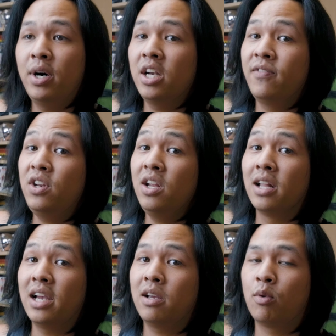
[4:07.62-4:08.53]
But if you did
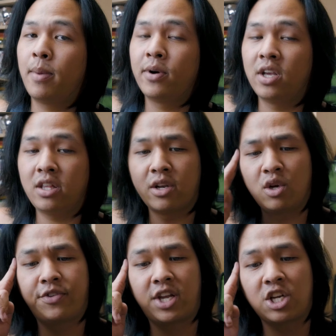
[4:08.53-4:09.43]
like it, remember to hit the
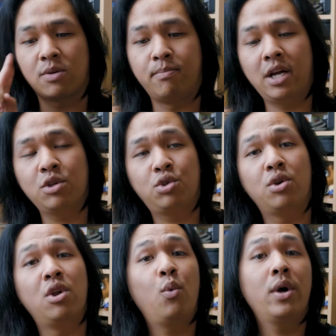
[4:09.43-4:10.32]
notification bell
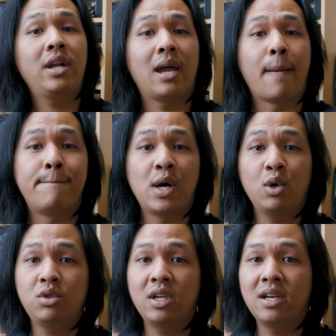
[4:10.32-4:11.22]
so you know when I am
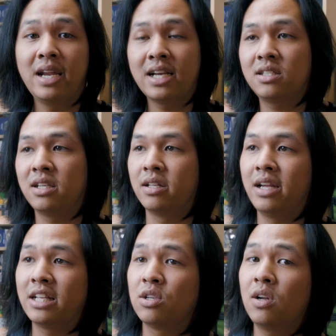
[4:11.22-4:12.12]
posting next. And
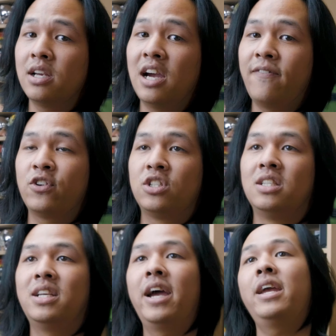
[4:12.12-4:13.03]
that's all I got for
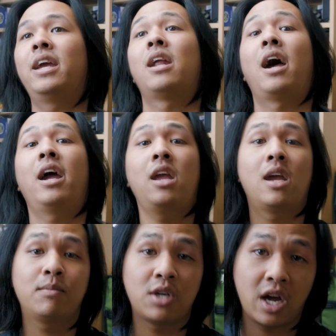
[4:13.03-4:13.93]
today, and I am